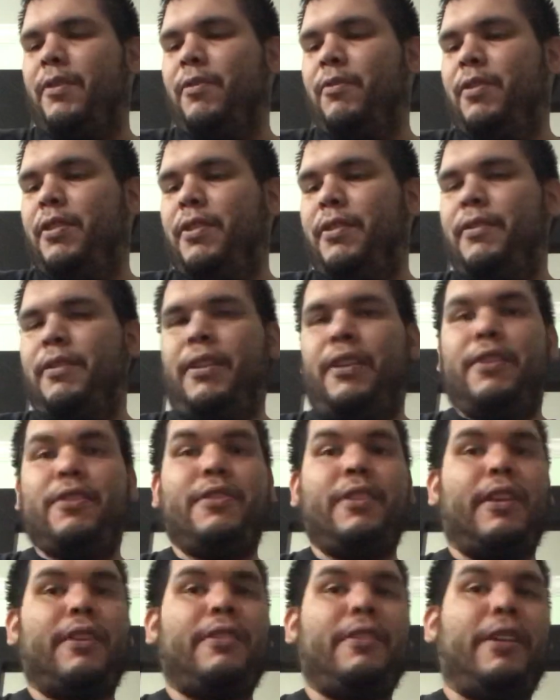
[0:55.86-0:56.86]

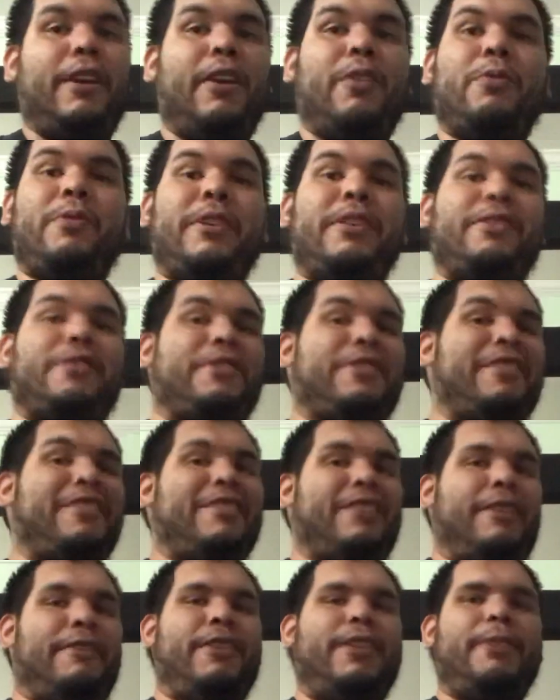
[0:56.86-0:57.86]
Schecter Hellraiser
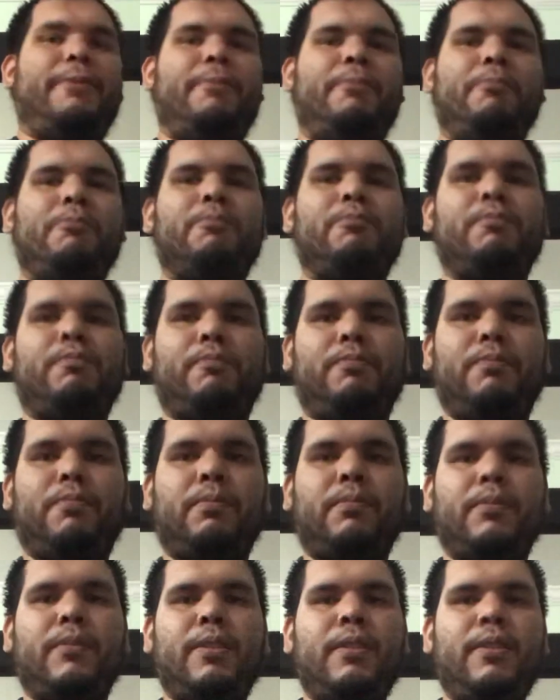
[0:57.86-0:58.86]
7.
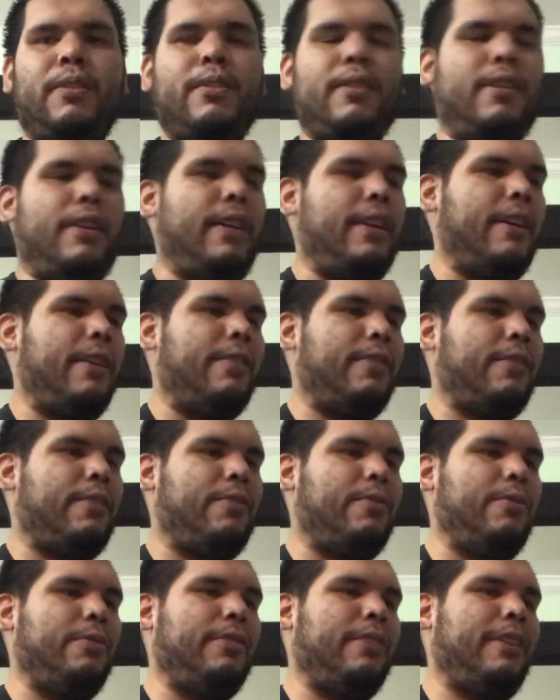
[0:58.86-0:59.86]
Now, the
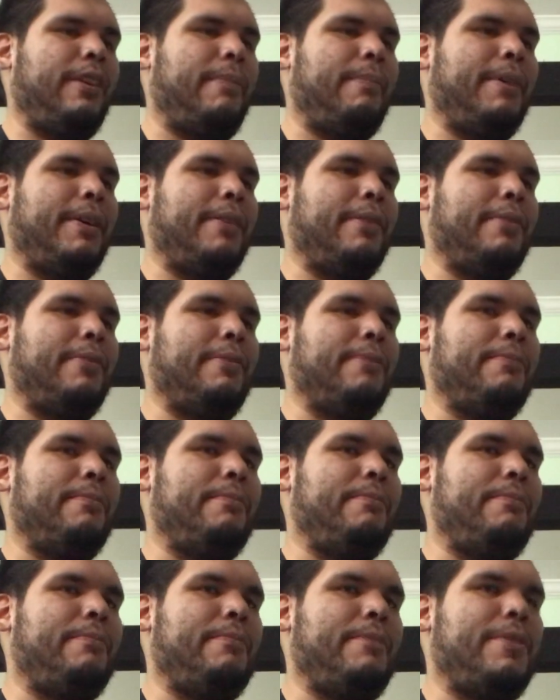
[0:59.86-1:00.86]
cool thing about
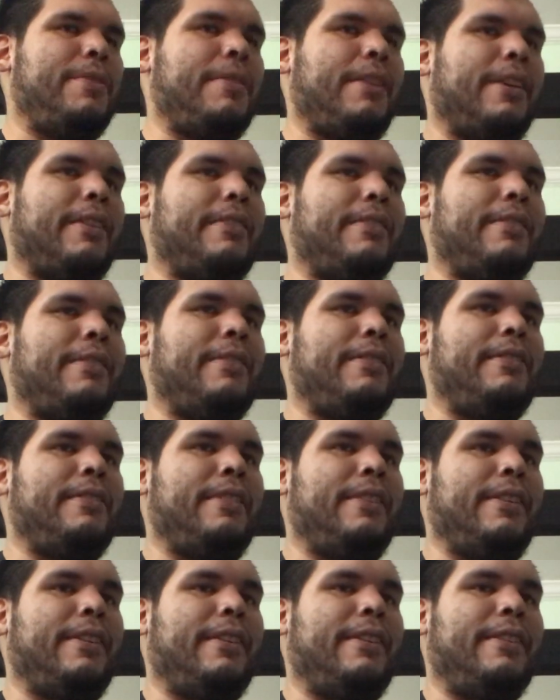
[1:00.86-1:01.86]
Schecter is
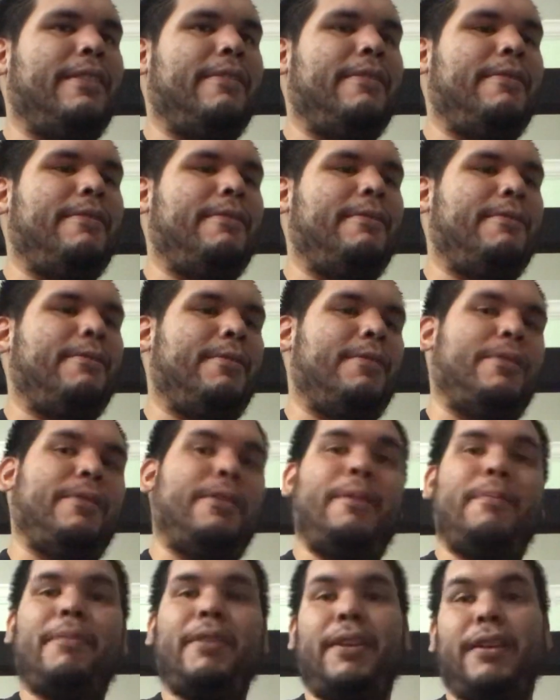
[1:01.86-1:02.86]
that, well,
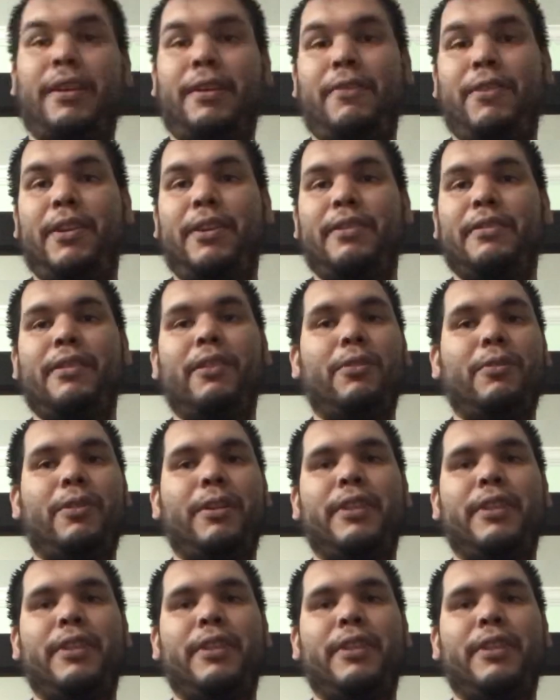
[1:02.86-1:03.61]
and I'm gonna give you guys a little